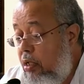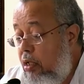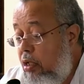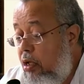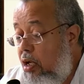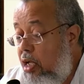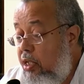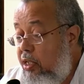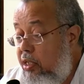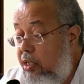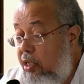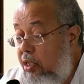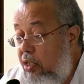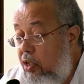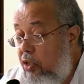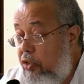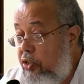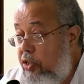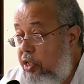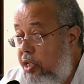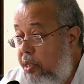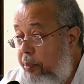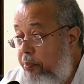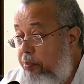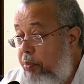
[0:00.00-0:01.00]

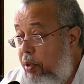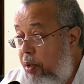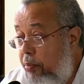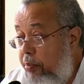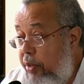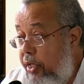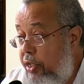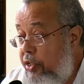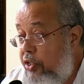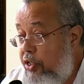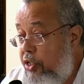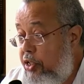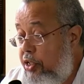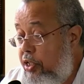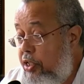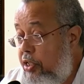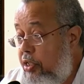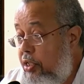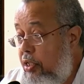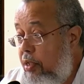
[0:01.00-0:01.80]
continuously published